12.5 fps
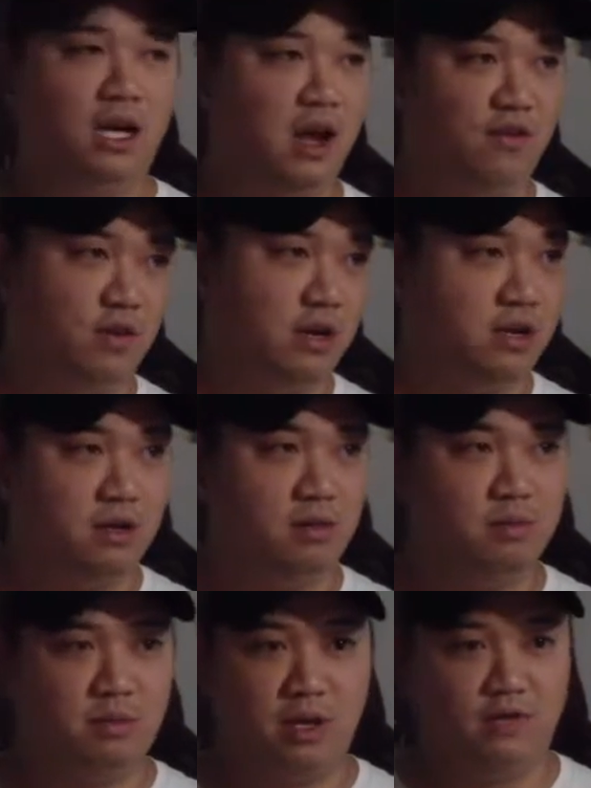every
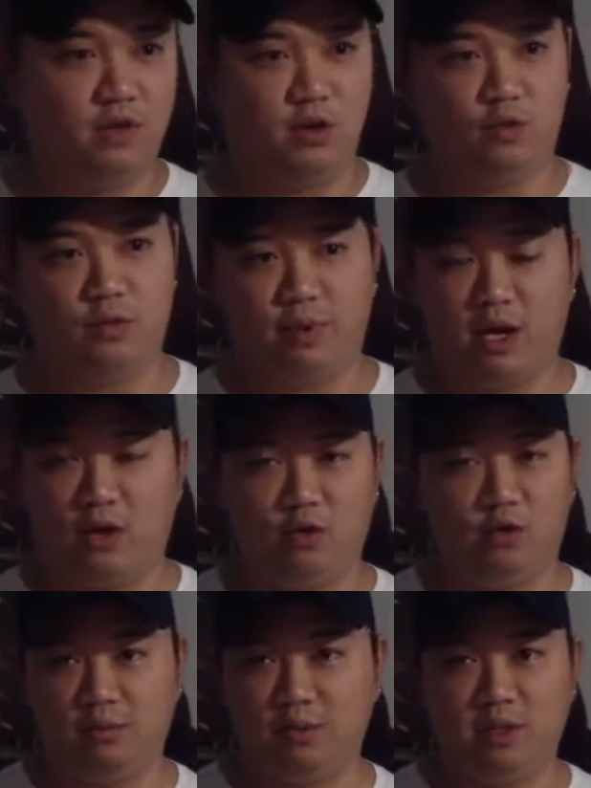every pair
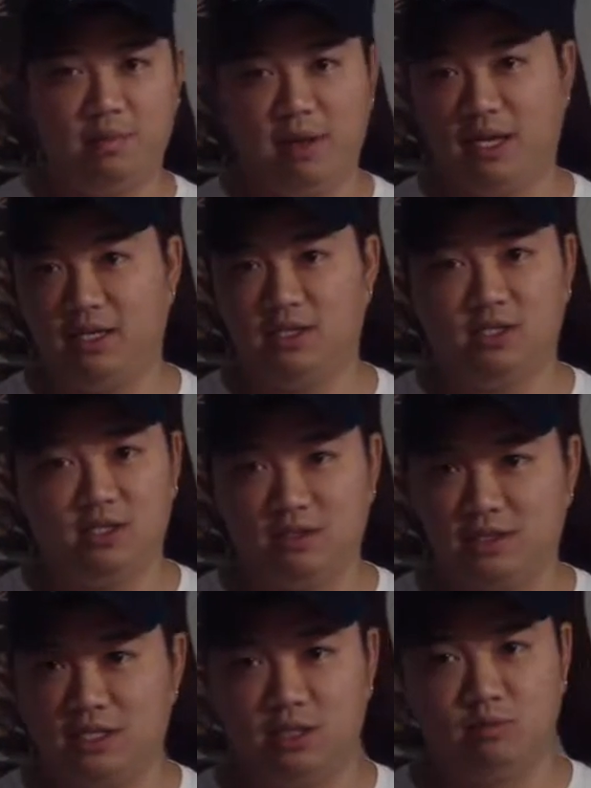of grips it makes, it
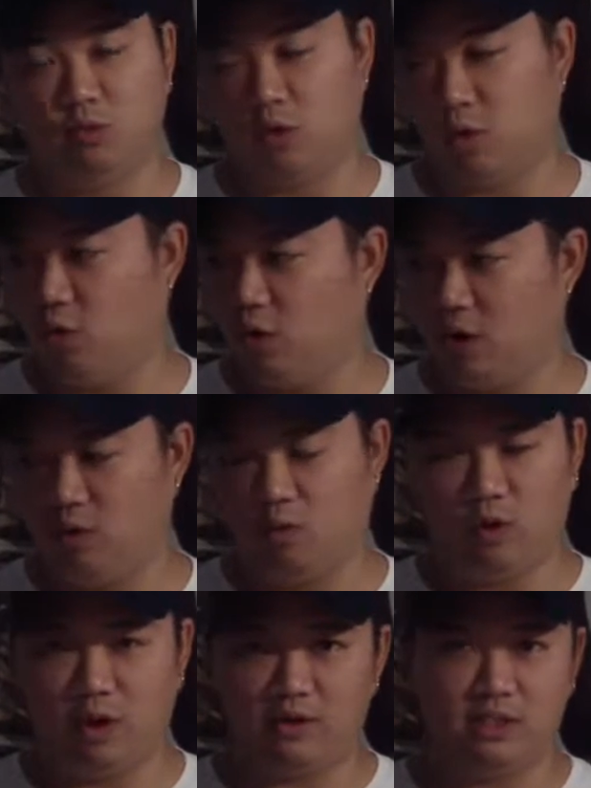gets more and more
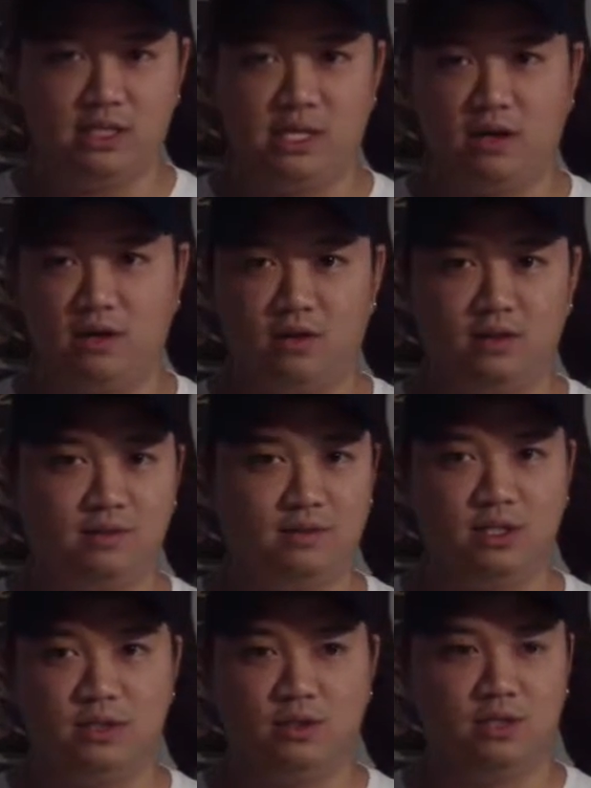wear and tear,
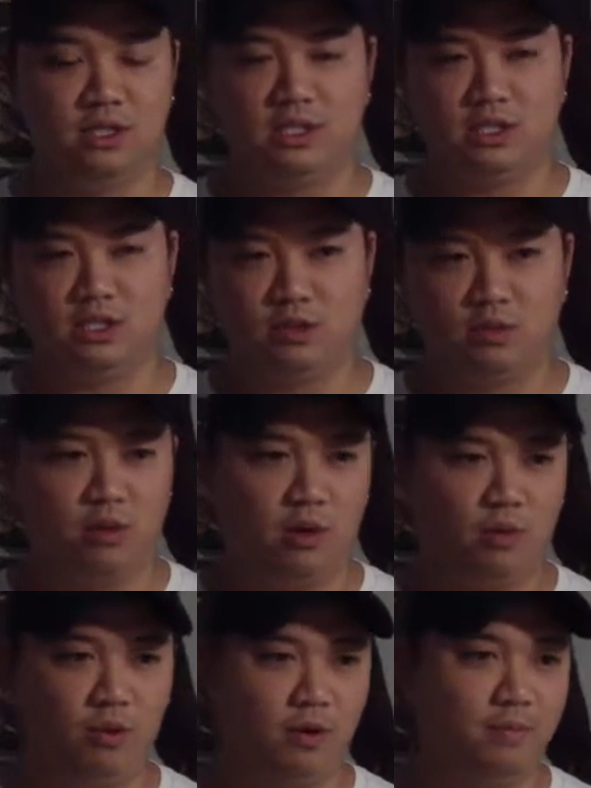and so it gets to the
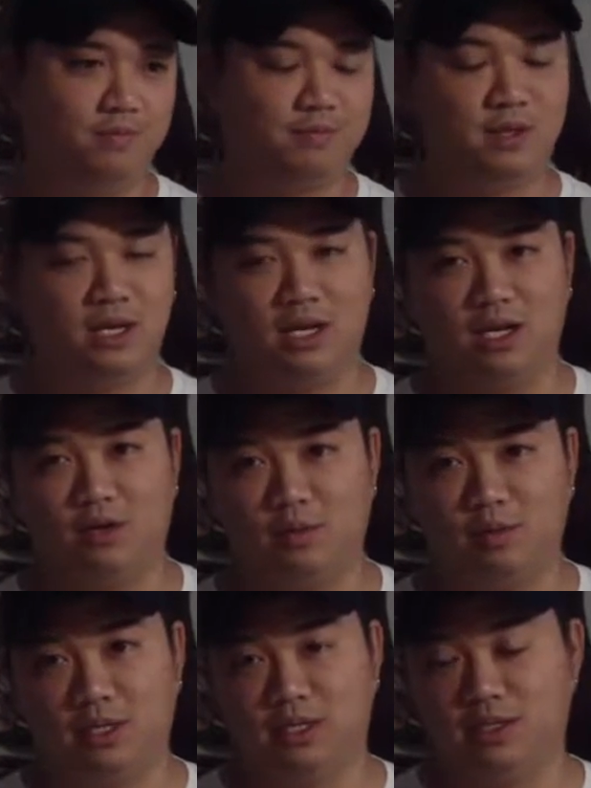point where I got to
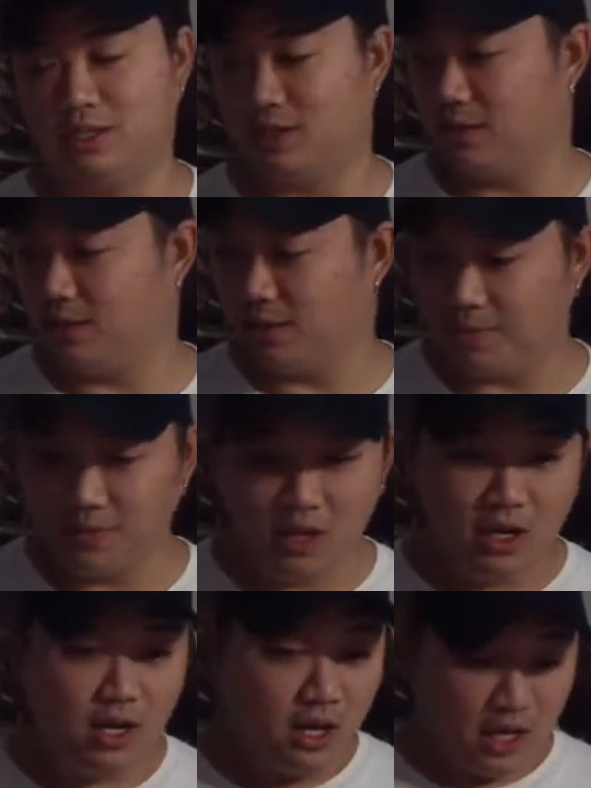replace it. So,
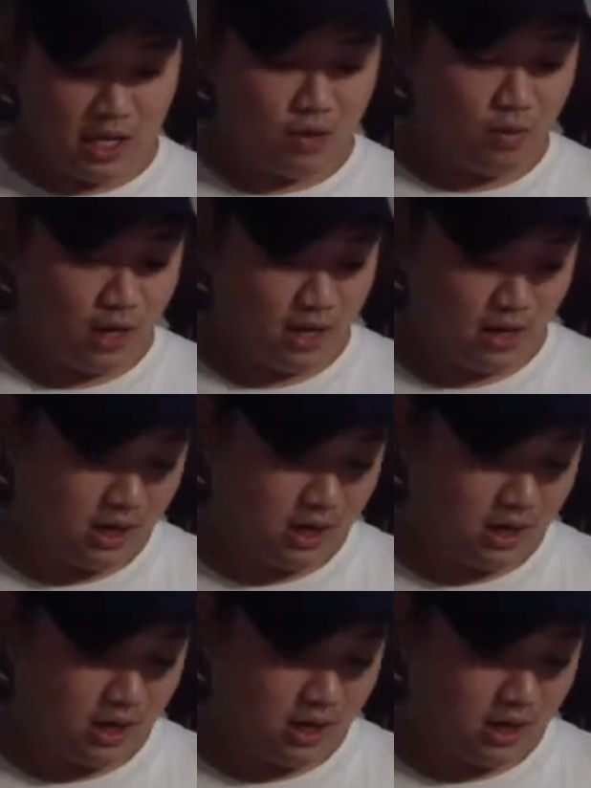anyway,